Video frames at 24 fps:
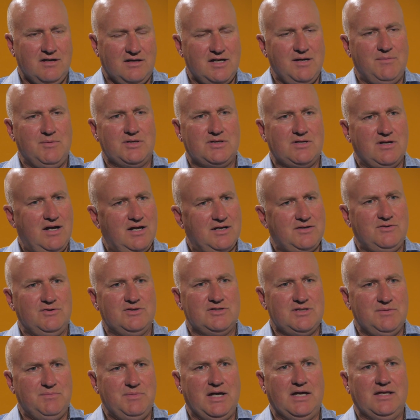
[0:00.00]
come and talk to
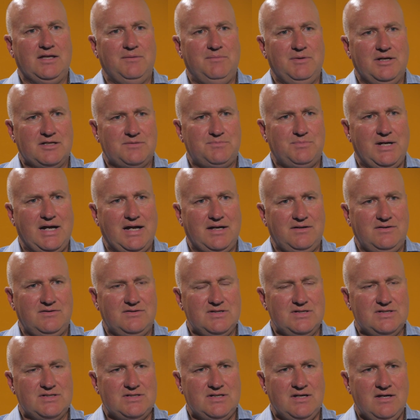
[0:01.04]
us about their best
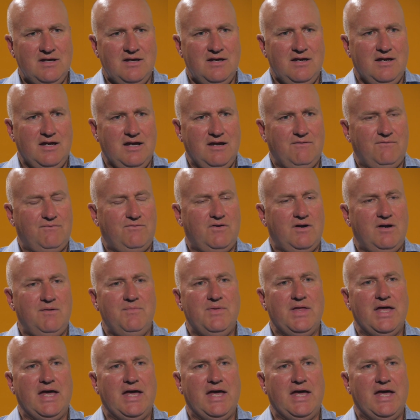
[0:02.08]
practices. And from